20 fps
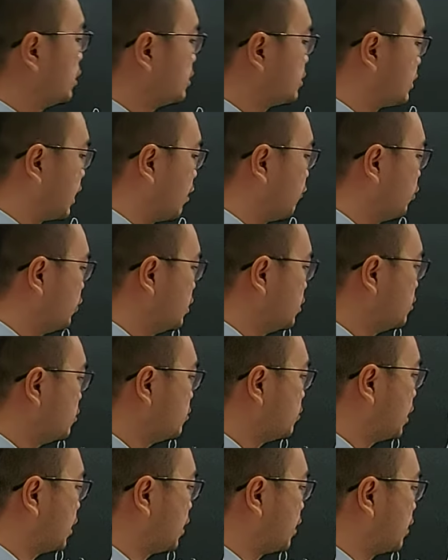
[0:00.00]
7,
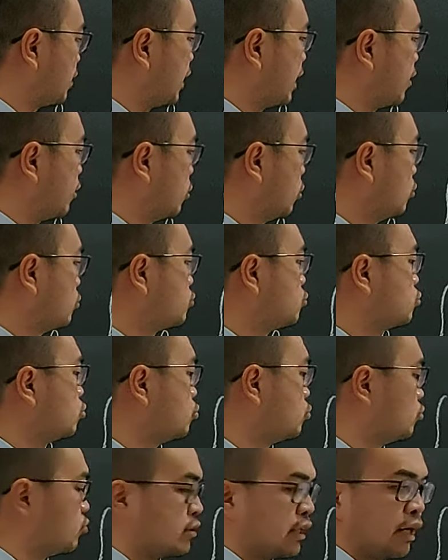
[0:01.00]
right? There are no
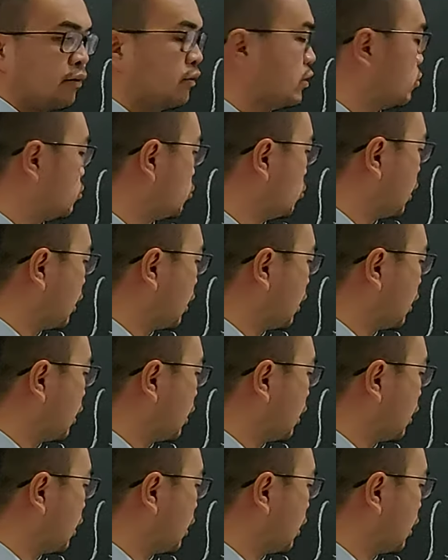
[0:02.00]
2 to 7, so